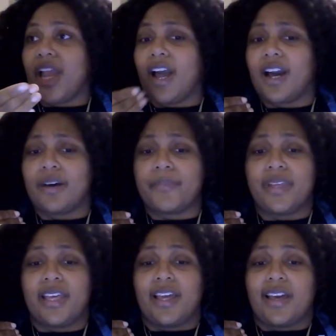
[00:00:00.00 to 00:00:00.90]

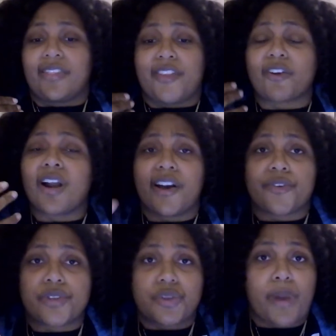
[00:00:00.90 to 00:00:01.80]
There are
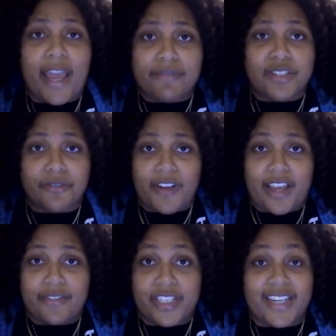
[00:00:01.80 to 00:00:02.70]
others who have
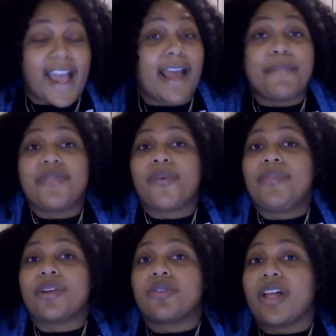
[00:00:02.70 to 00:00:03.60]
survived it. I'm in the
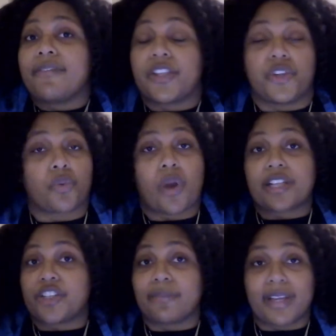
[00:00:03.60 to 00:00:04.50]
middle of it. You're
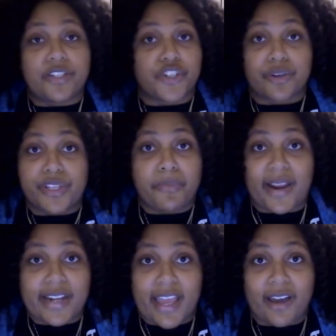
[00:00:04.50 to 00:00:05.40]
watching my journey
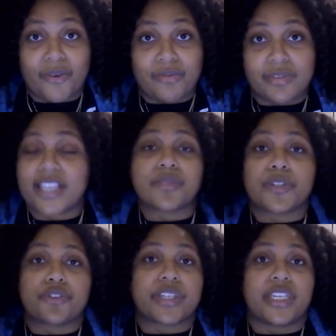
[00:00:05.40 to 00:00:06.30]
right now. That's
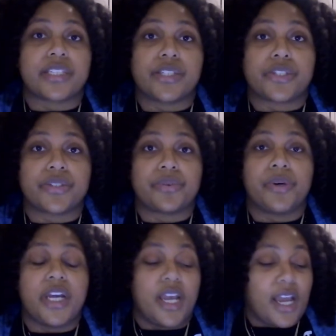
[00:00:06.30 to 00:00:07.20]
what you're getting to do.
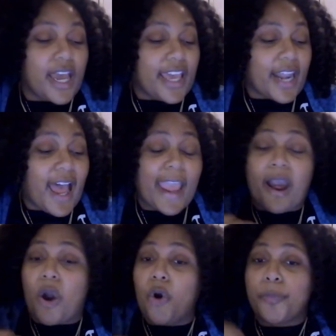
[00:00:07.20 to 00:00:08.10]
And I
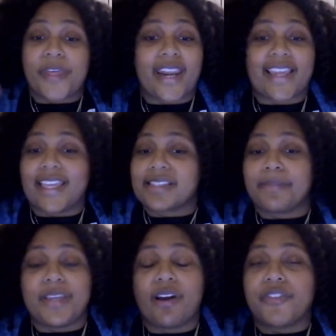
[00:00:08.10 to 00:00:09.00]
hope that I get to
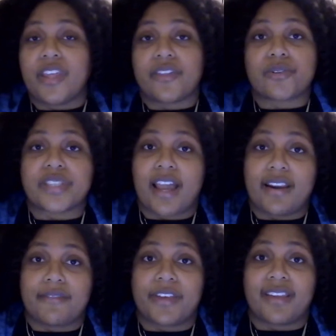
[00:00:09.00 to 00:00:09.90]
be on the other
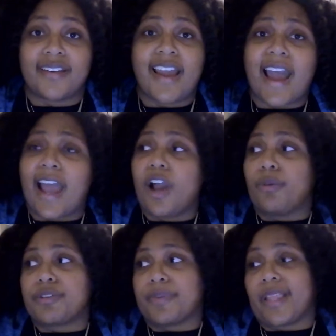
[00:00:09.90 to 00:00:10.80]
side of it. I
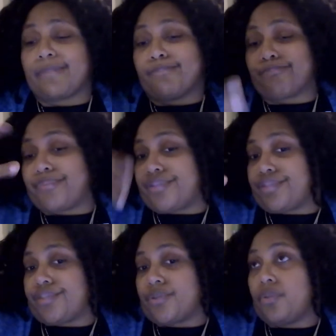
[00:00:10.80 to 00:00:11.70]
hope to be like,
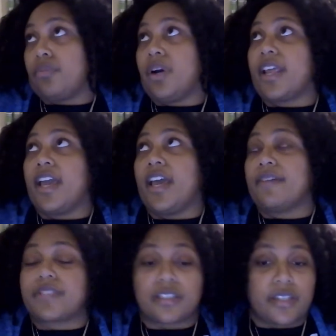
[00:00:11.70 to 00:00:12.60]

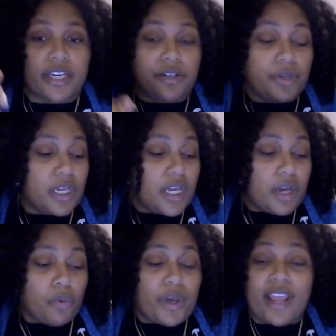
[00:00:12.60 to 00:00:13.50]
whatevs, you know,
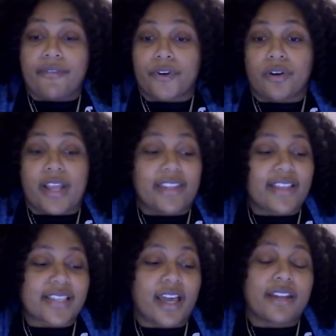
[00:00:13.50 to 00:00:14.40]
whatever. And
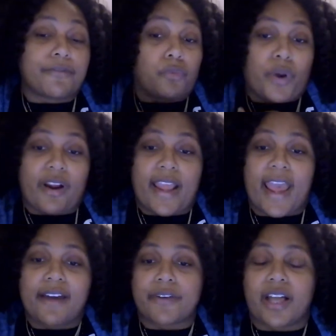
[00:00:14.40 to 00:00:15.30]
that's kind of where I
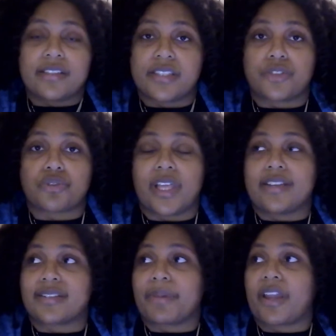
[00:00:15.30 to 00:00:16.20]
have gotten
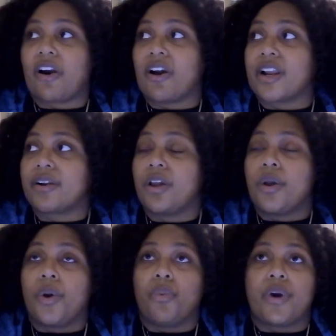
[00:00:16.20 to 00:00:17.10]
centralized in my heart.
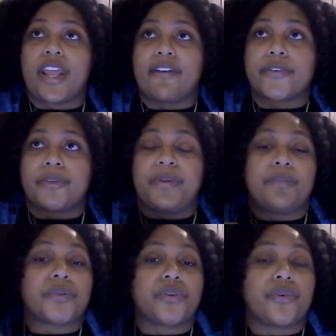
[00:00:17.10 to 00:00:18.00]
Whatever the
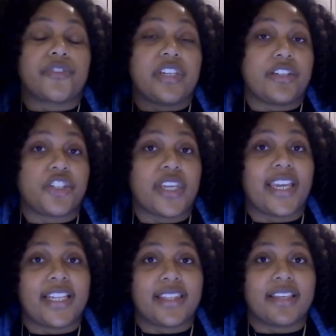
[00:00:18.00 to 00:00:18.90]
people who've
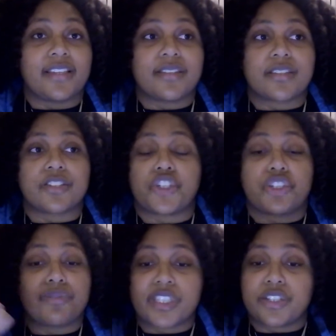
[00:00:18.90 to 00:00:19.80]
initiated this
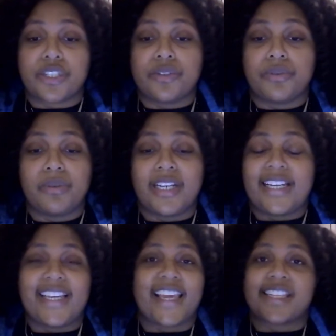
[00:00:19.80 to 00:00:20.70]
choose to do
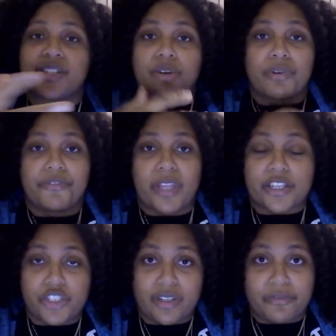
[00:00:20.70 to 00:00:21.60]
is no
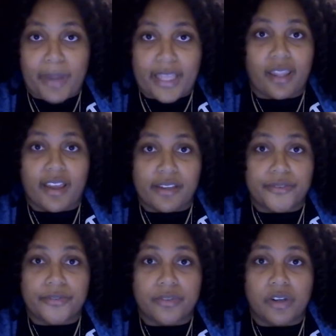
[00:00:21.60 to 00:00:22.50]
reflection of my
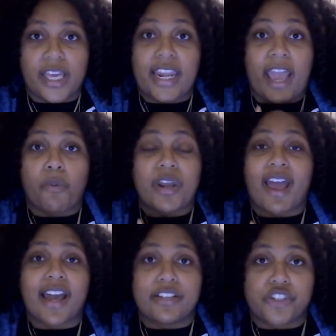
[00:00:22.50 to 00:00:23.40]
life and what
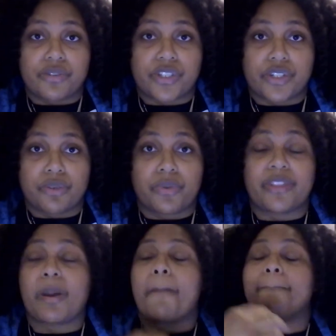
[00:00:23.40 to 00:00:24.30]
I choose to do
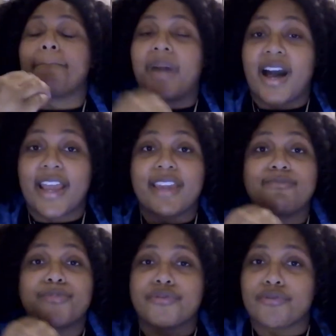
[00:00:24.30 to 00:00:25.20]
with my
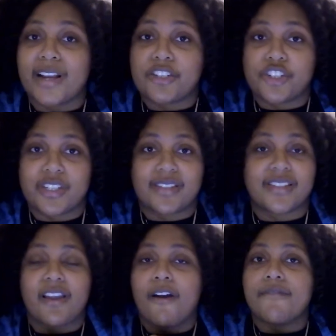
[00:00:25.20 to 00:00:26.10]

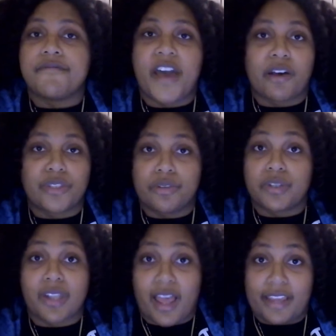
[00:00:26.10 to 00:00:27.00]
precious,
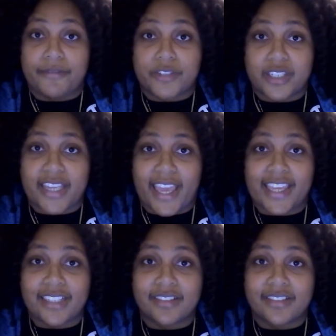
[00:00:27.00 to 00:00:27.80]
valued life today.